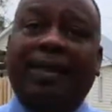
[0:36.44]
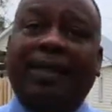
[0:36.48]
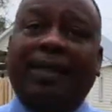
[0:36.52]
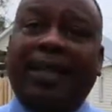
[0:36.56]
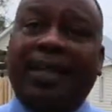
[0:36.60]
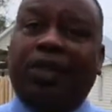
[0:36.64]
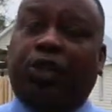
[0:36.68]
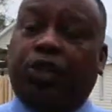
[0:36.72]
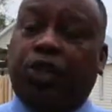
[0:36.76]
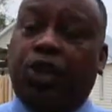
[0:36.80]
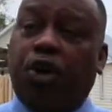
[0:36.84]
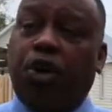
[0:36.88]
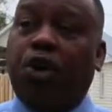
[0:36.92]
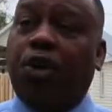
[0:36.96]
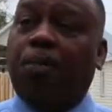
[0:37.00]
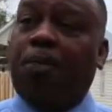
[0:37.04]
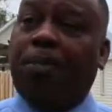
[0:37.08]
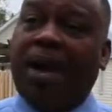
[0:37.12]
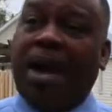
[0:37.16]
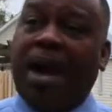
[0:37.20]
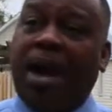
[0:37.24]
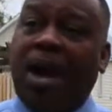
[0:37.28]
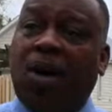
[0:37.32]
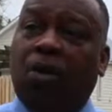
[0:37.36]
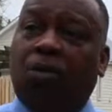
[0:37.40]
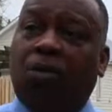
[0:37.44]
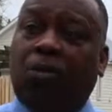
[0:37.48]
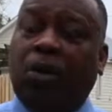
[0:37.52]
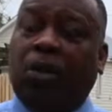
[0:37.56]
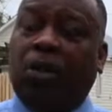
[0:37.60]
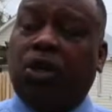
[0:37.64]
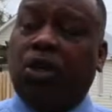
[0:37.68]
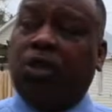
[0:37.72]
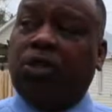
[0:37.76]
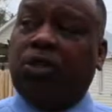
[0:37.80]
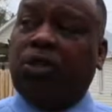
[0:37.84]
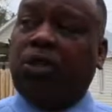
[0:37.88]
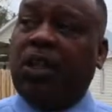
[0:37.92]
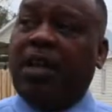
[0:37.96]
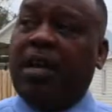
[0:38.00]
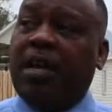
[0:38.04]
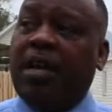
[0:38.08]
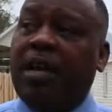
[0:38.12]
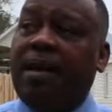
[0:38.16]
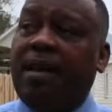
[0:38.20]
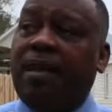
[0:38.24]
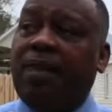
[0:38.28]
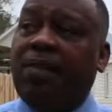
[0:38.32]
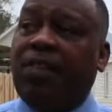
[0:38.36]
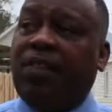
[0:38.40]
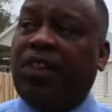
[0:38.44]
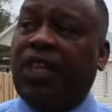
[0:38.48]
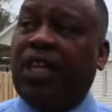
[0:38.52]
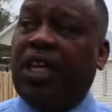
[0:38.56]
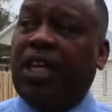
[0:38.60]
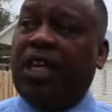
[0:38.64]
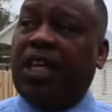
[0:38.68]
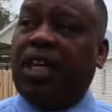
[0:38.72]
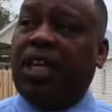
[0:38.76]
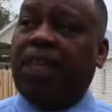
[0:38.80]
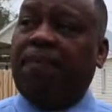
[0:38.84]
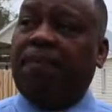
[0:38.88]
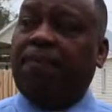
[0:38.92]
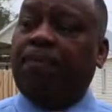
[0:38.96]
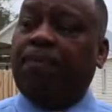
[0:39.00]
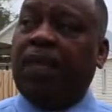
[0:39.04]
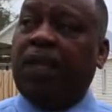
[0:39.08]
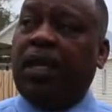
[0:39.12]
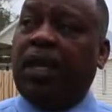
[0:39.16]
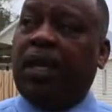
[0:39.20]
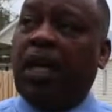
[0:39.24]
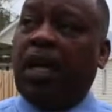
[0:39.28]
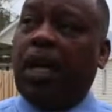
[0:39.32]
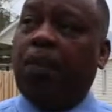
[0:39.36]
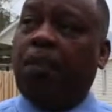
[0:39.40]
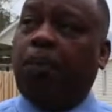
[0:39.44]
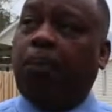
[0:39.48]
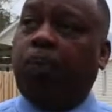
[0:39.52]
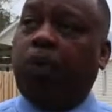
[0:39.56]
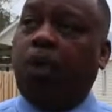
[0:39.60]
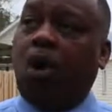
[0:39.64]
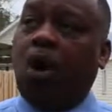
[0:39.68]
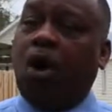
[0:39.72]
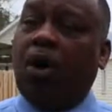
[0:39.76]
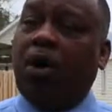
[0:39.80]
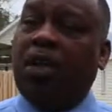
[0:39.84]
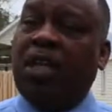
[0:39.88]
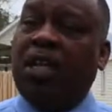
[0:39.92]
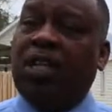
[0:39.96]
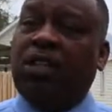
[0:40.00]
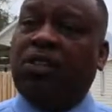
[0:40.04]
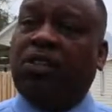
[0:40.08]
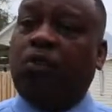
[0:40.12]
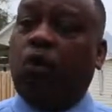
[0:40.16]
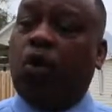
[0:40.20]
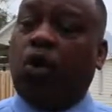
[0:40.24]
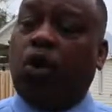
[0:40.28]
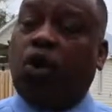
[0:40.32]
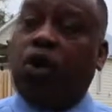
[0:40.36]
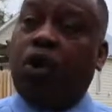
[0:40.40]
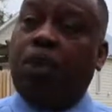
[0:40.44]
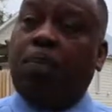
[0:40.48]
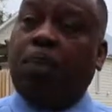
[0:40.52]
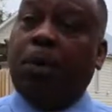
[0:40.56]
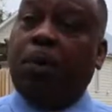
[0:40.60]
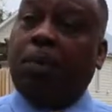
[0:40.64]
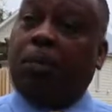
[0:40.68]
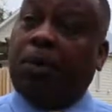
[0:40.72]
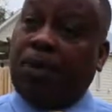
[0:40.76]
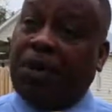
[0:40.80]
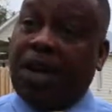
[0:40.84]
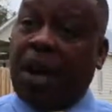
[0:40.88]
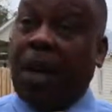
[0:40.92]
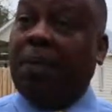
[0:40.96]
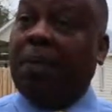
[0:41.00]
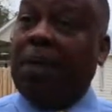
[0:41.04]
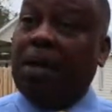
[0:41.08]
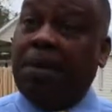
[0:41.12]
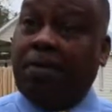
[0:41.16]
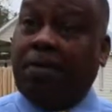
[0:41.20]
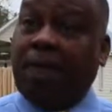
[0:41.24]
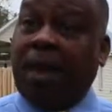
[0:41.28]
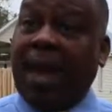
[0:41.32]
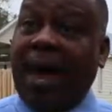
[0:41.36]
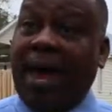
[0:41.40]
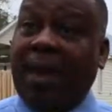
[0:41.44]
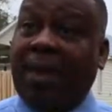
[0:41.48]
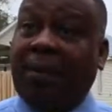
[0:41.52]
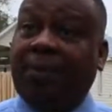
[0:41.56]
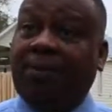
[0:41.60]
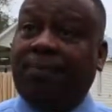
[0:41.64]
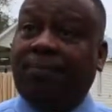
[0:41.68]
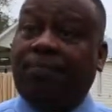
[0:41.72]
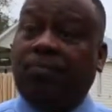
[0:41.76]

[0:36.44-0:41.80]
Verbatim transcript: They turned them down because the employees were going to be predominantly black.